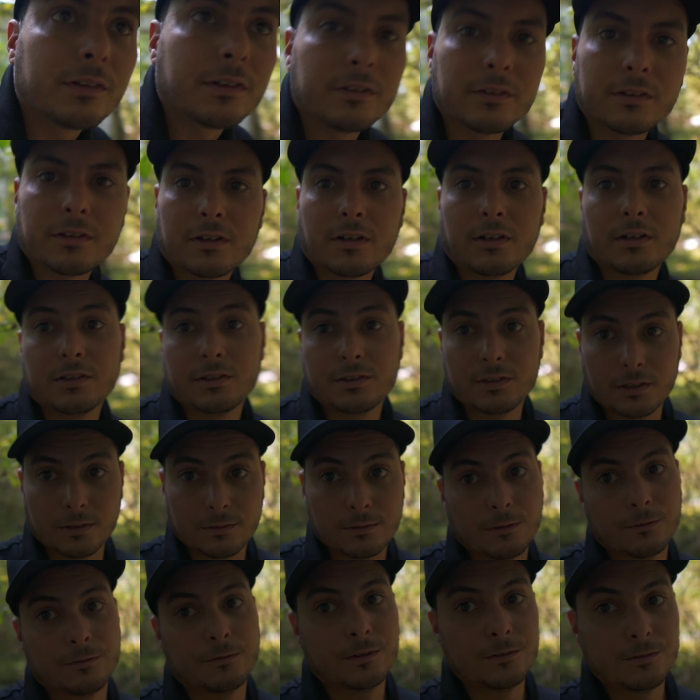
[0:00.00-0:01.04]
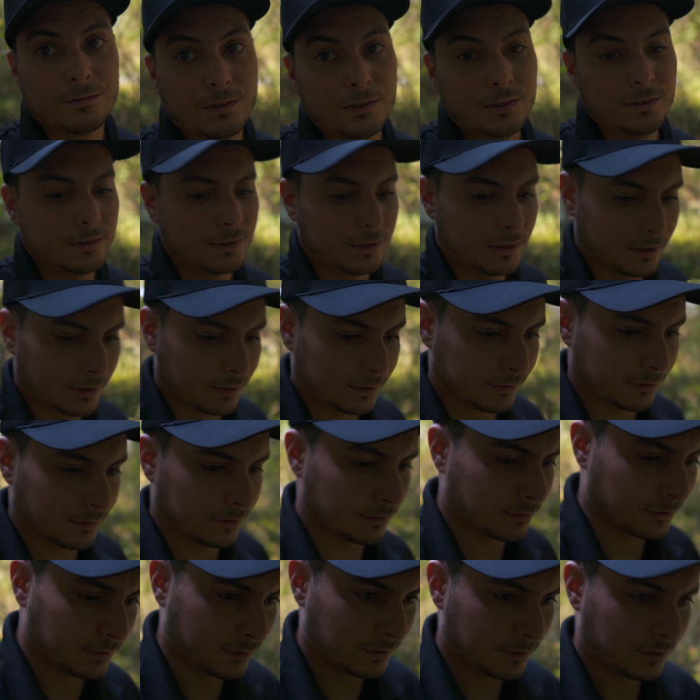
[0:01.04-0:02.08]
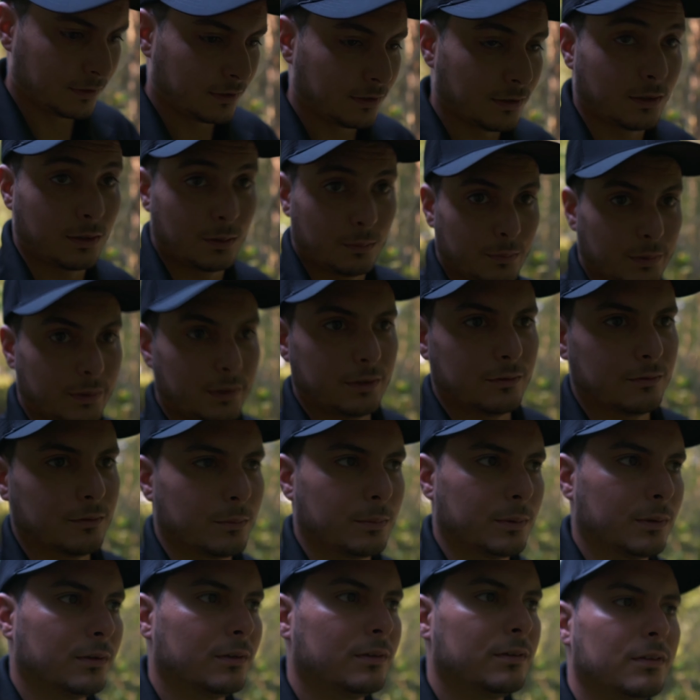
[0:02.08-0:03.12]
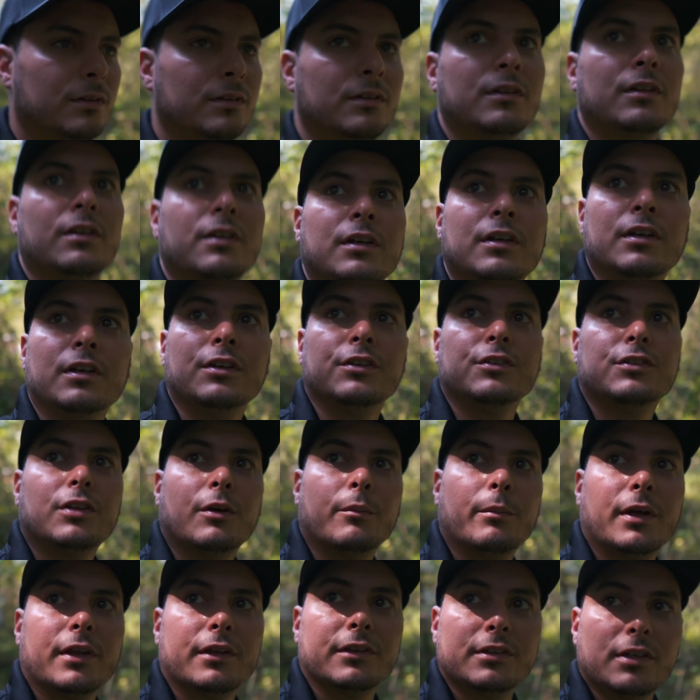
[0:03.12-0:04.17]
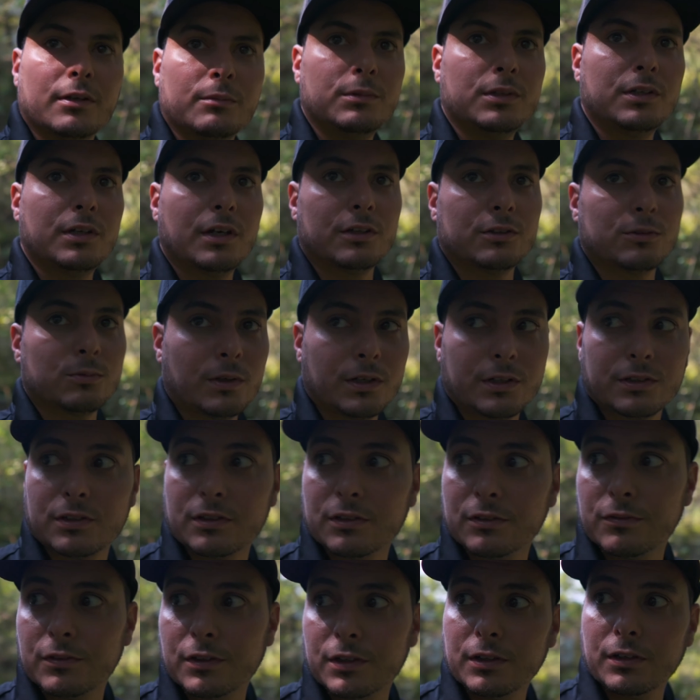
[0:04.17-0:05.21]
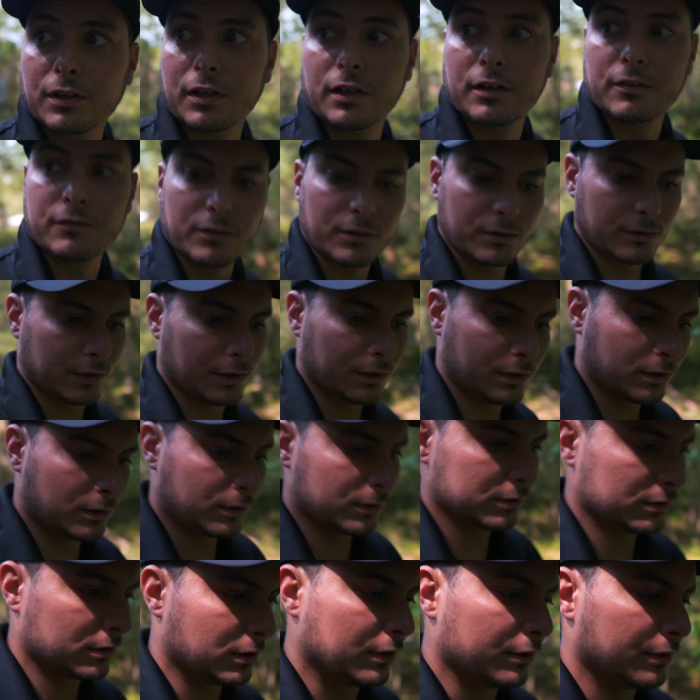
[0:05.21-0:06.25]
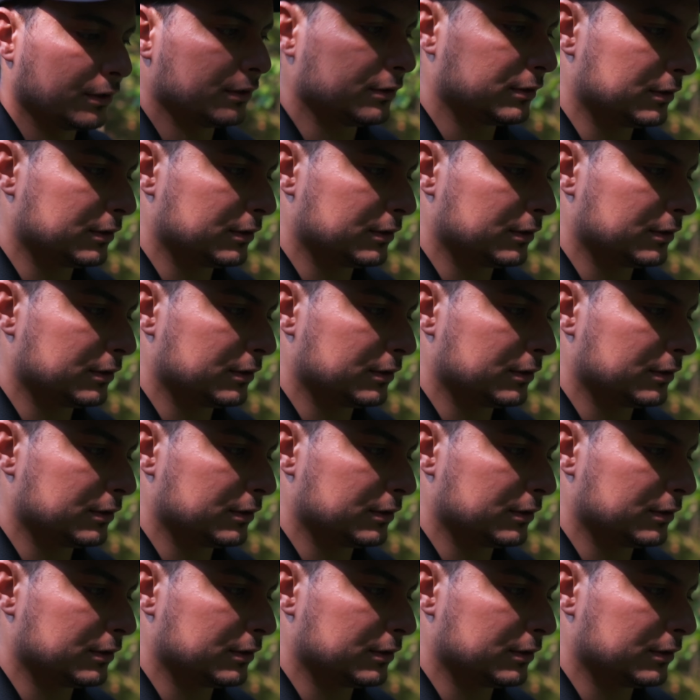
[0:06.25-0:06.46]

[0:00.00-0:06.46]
under contract for $15,000. Unbelievable. So by the time you guys watch this video, I've already closed on this